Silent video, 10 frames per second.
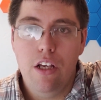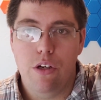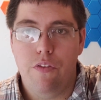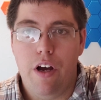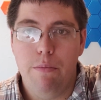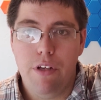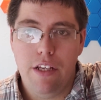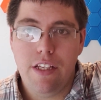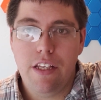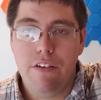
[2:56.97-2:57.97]
So if I
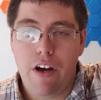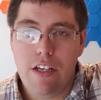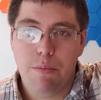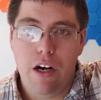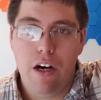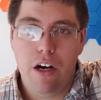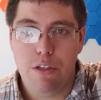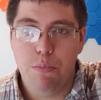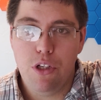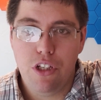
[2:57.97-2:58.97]
set the device up there and I
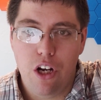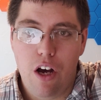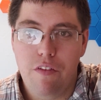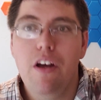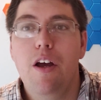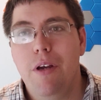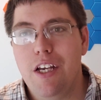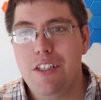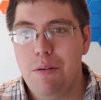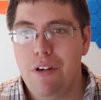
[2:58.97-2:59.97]
just push it off,
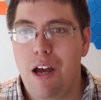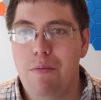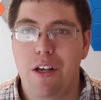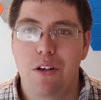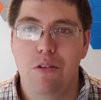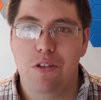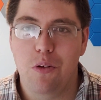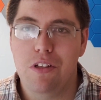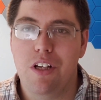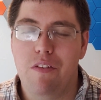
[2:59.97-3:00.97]
because sometimes I do
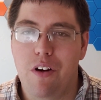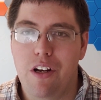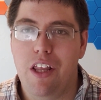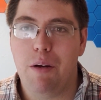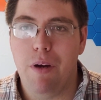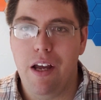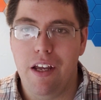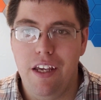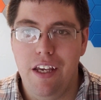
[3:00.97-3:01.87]
store stuff on there like my